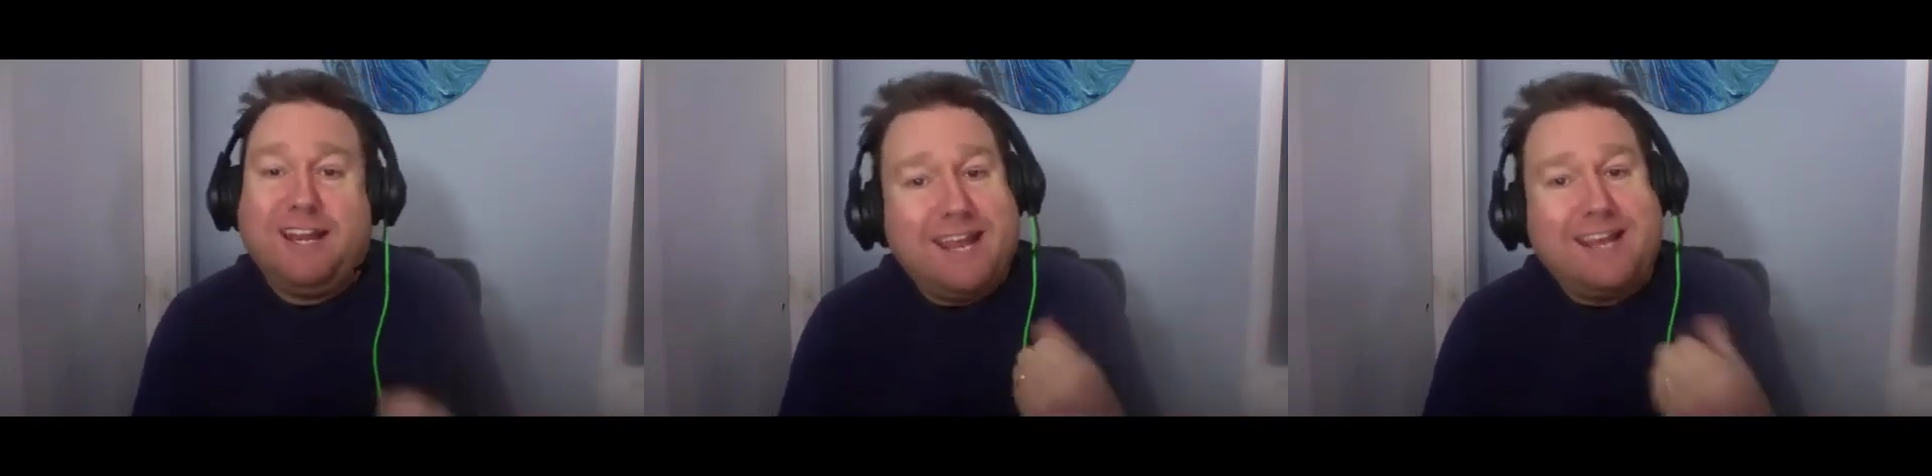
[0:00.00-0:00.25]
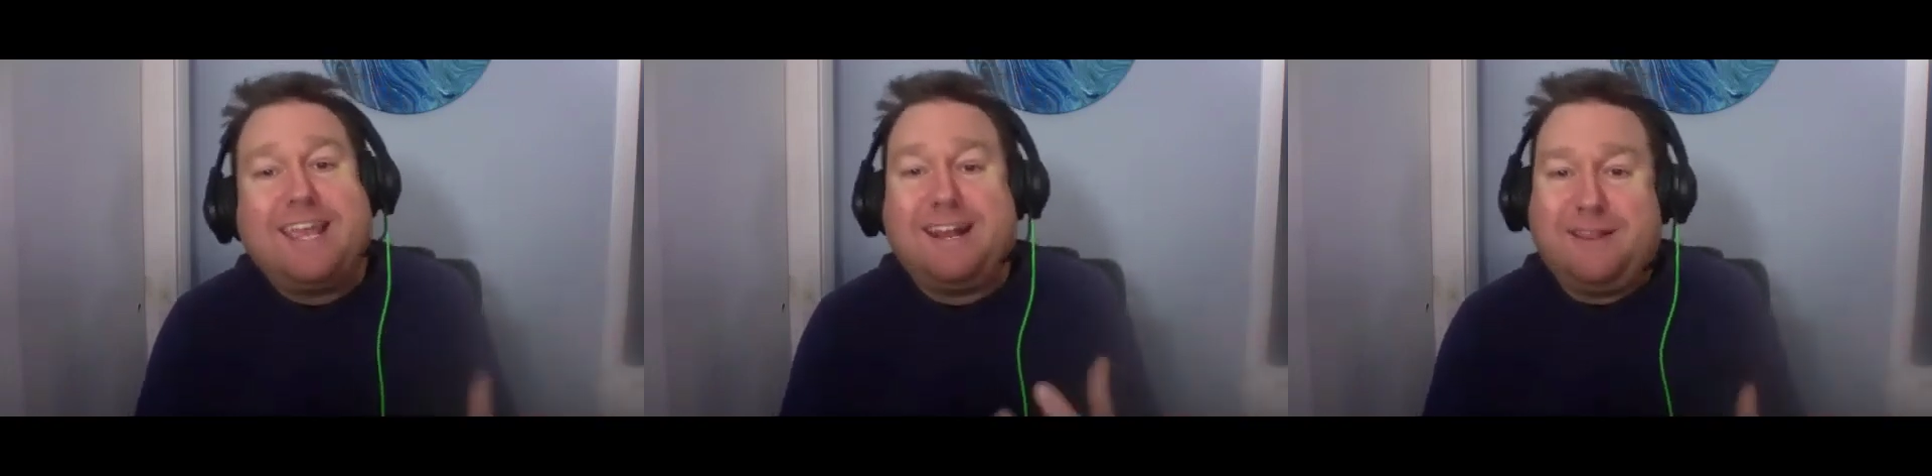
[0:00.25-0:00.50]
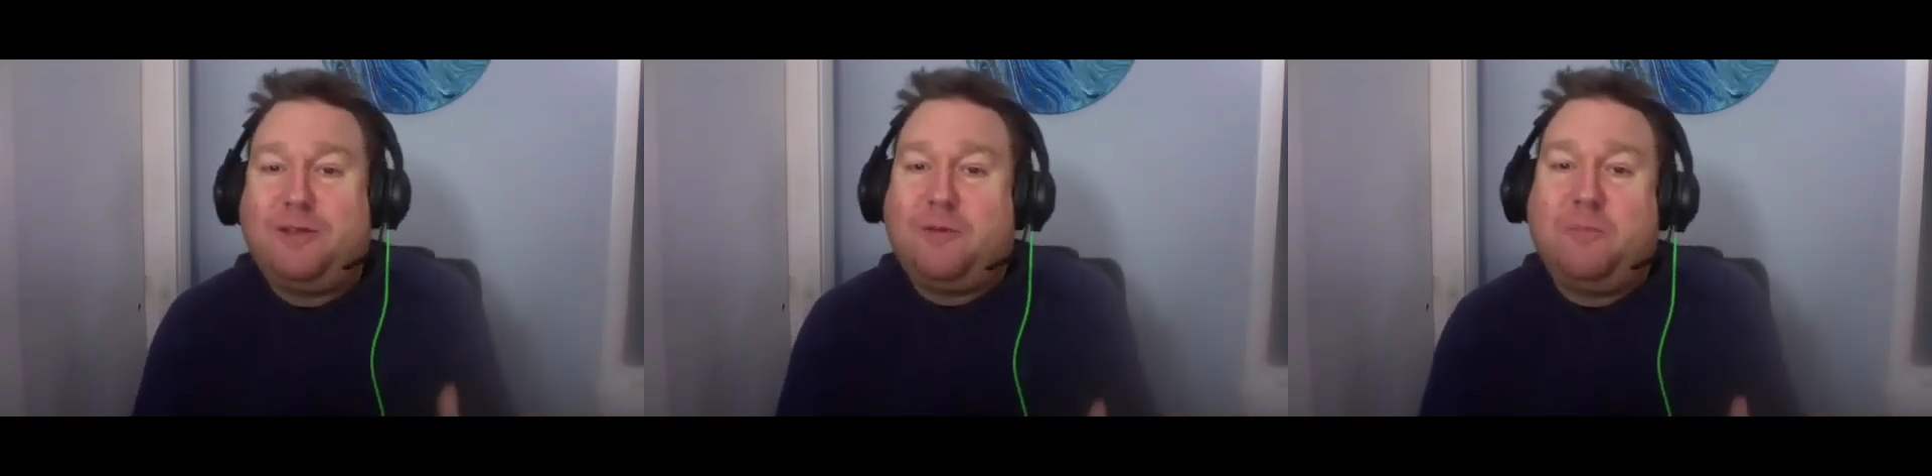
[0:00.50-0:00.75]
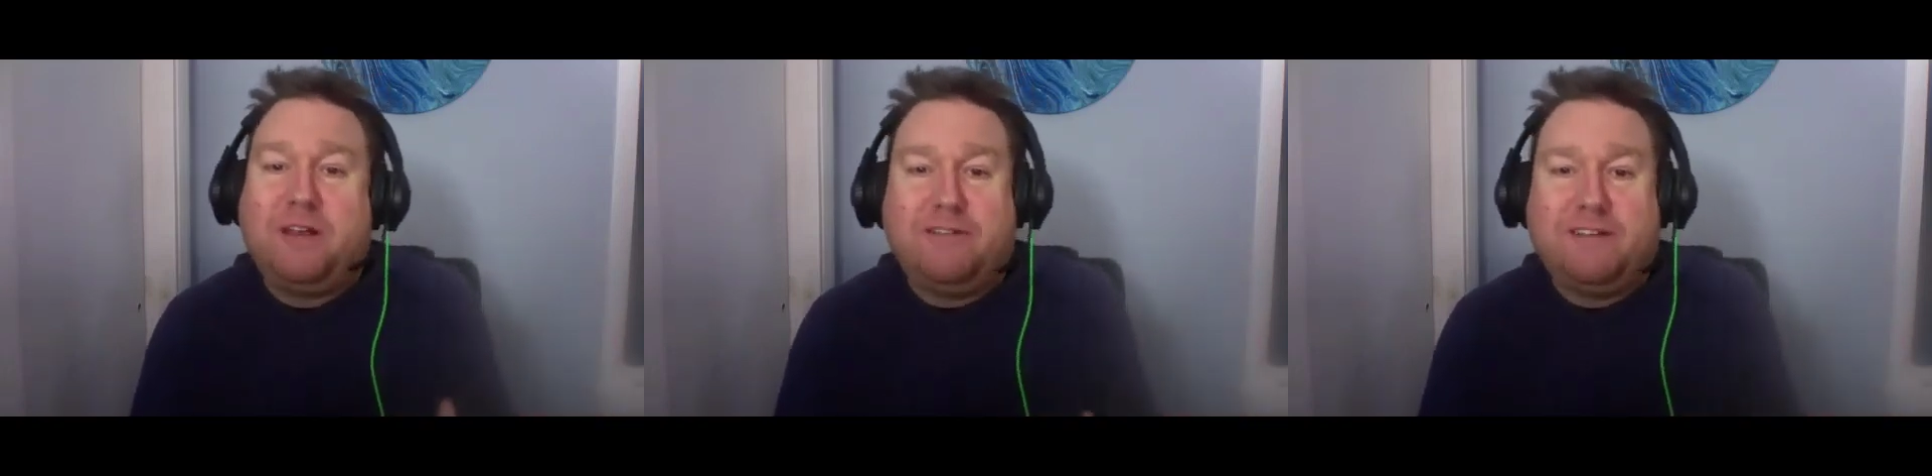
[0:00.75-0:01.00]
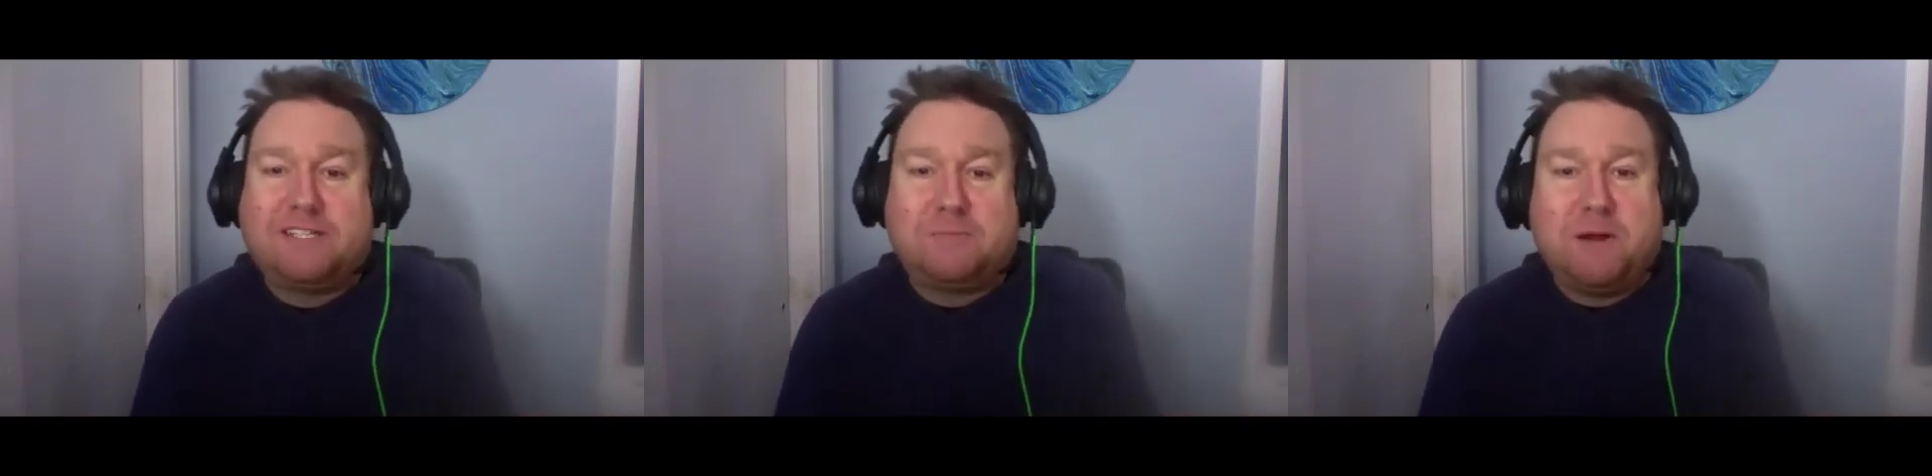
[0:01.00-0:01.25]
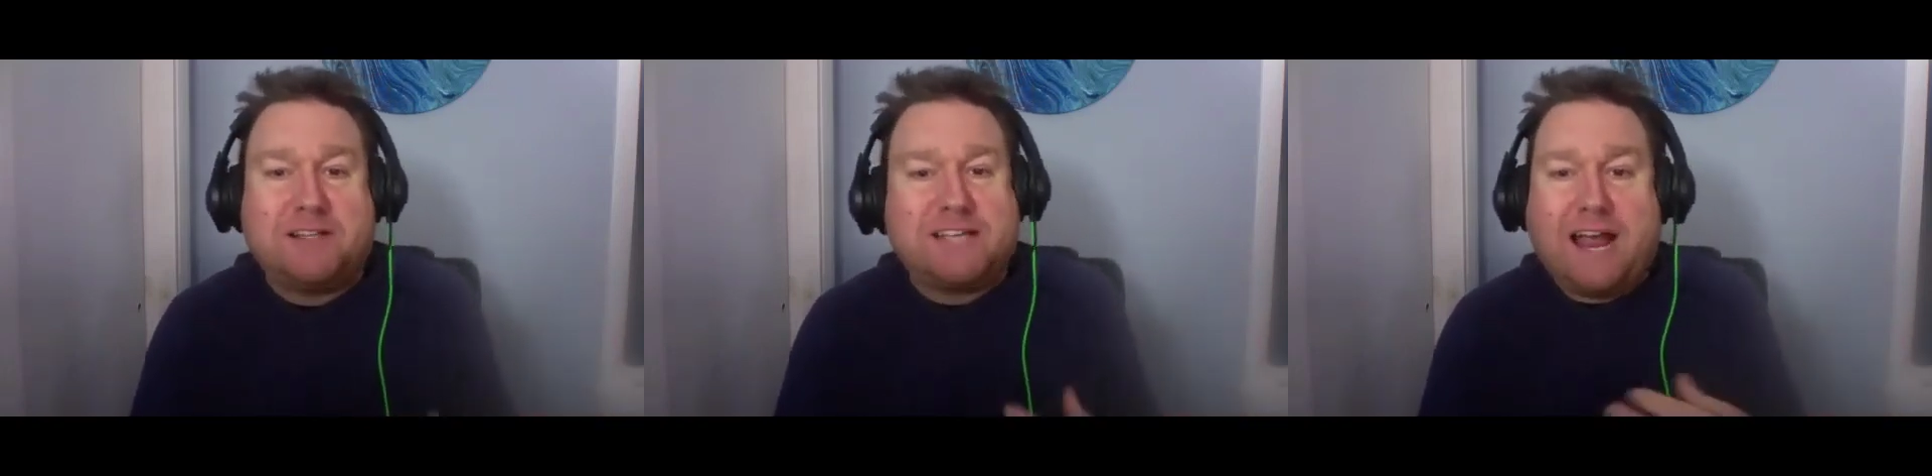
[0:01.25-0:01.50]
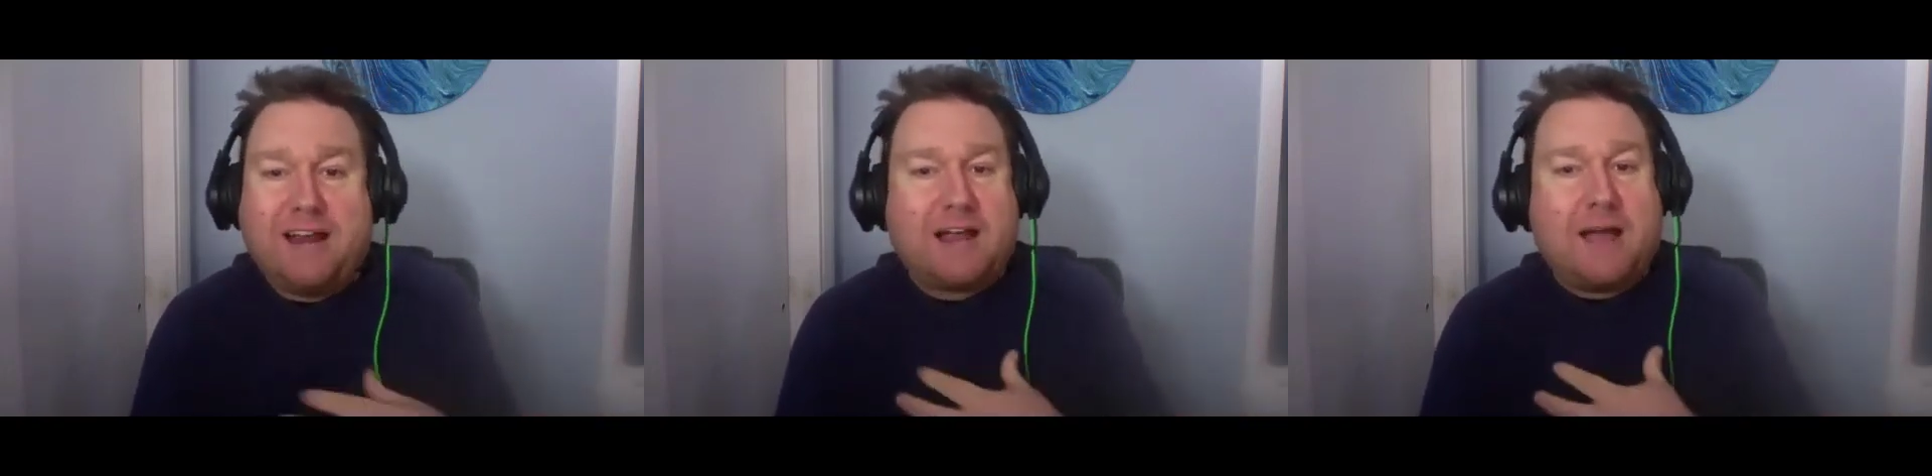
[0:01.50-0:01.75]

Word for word: get get a little bit of experience I,